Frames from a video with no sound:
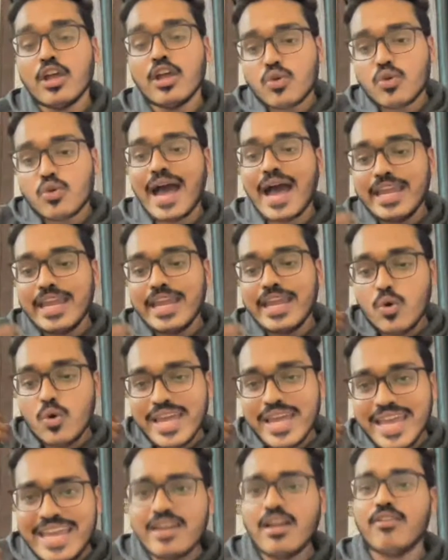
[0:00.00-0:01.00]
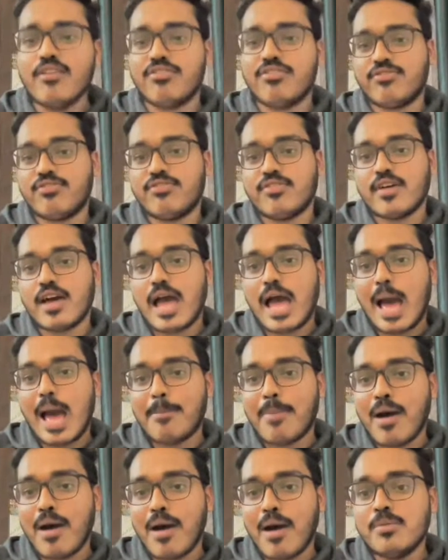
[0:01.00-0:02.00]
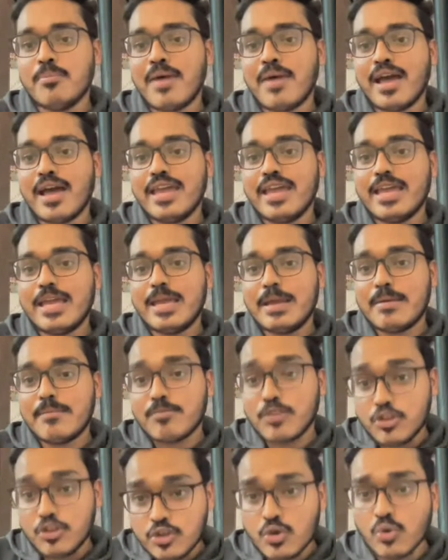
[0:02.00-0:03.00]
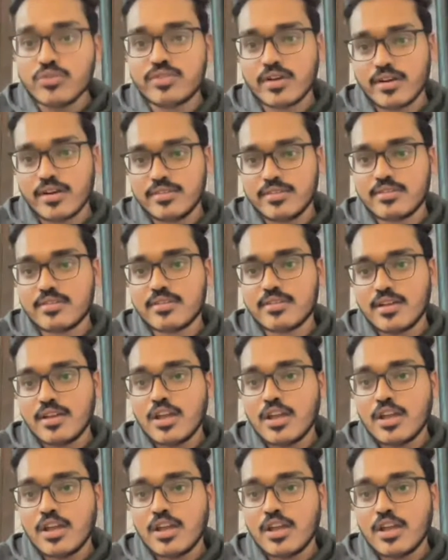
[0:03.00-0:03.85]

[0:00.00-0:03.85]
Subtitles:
So I know enough about my users